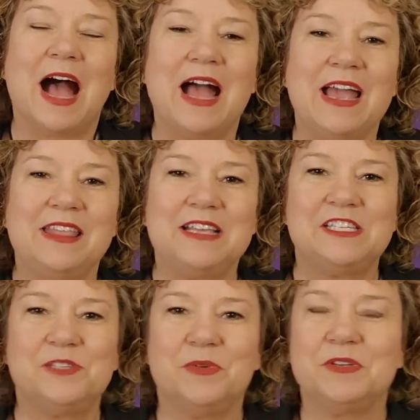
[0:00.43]
Hi,
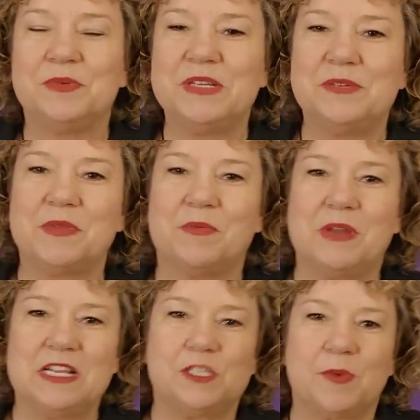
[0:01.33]
this is Ruth Theresa with
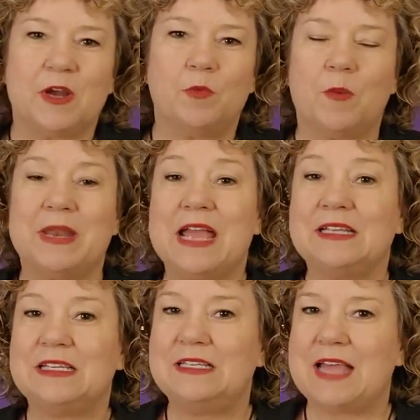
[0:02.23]
One Inspiring Woman,
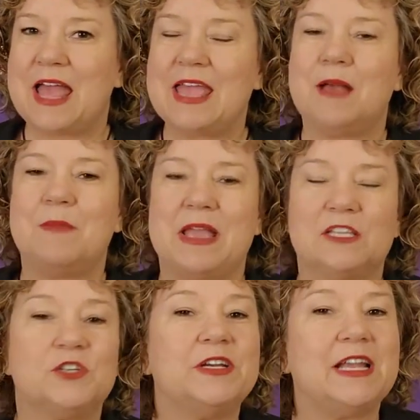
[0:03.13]
and today I'm
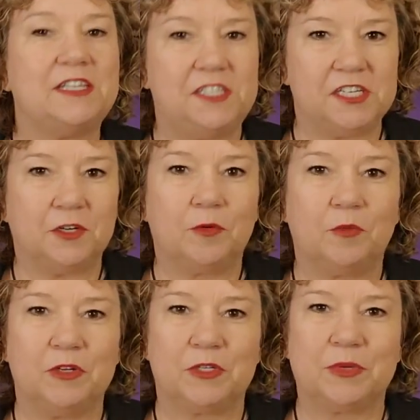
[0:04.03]
answering a Dear
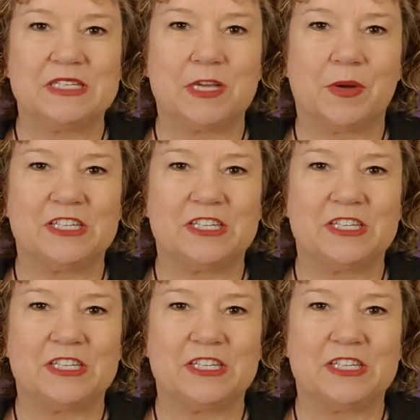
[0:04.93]
Ruth Theresa